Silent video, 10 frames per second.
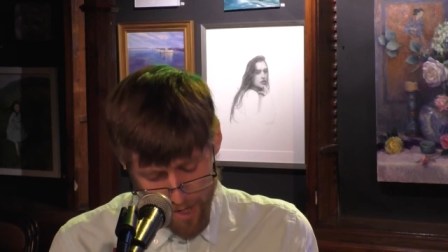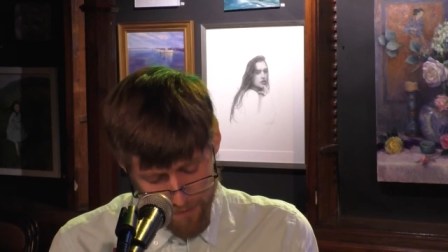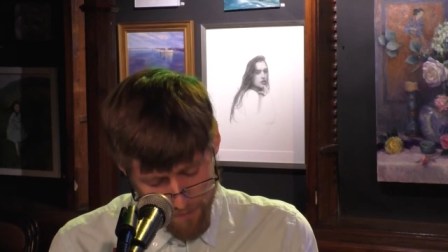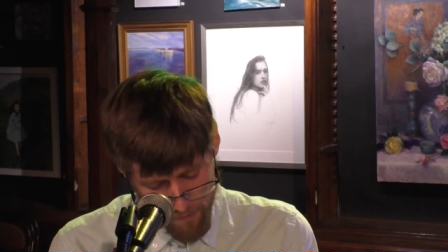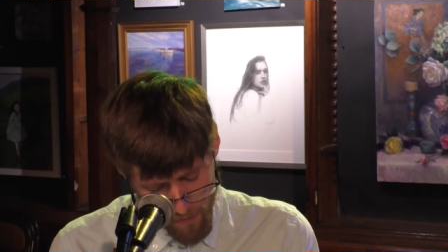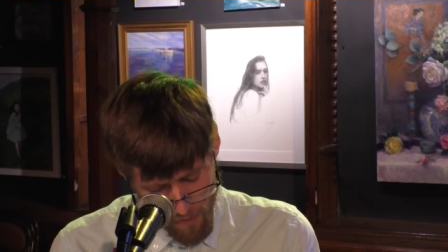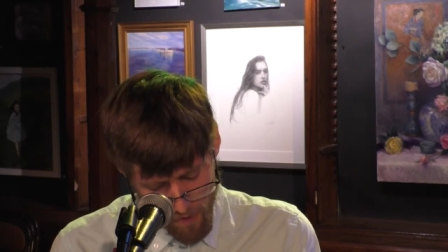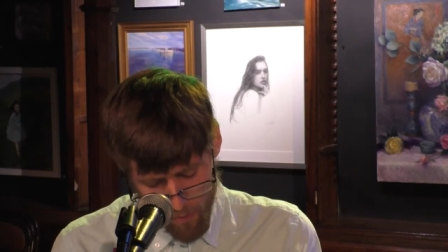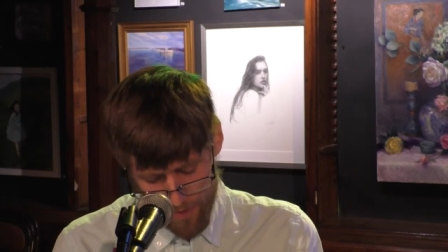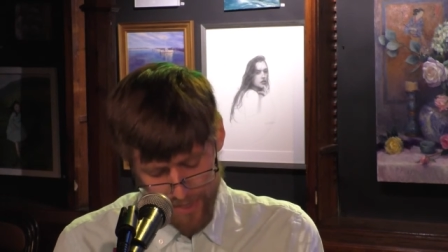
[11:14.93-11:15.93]
at
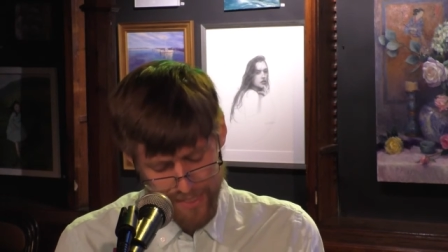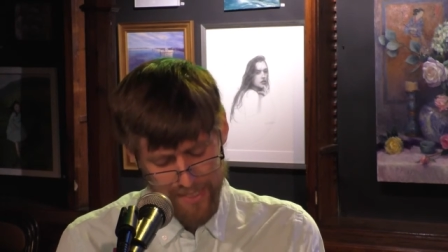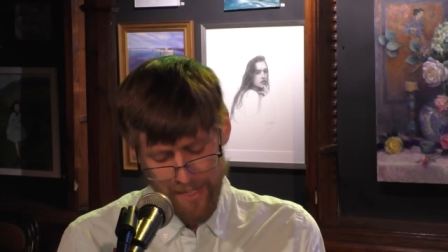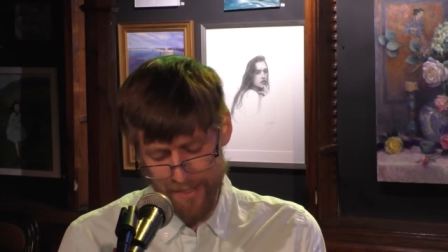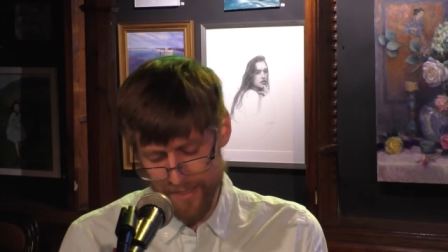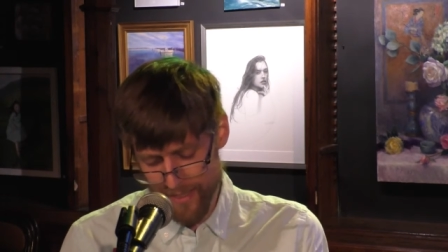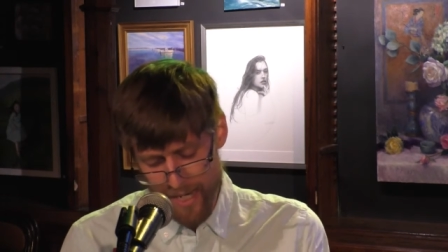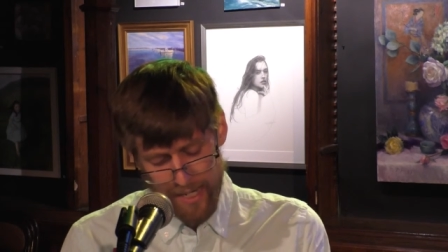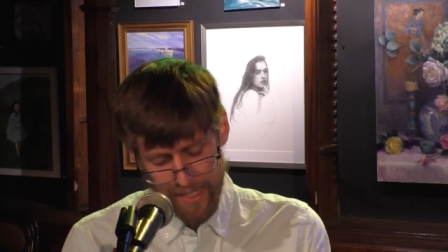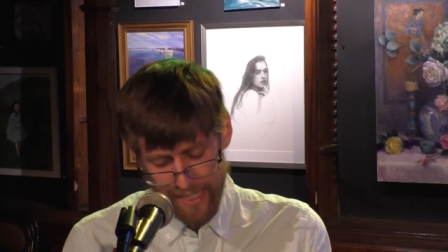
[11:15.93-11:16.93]
fall when the
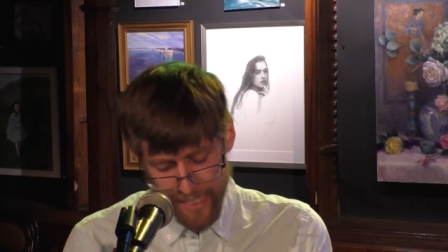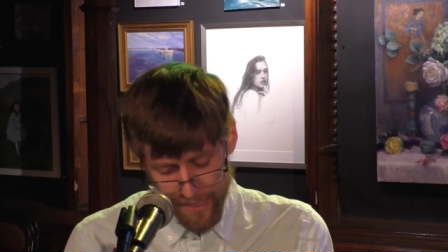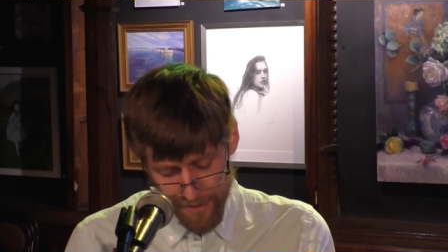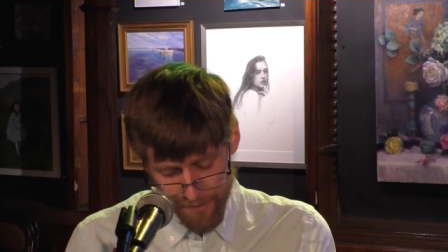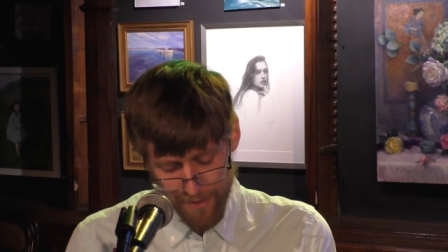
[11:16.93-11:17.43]
sun's leave,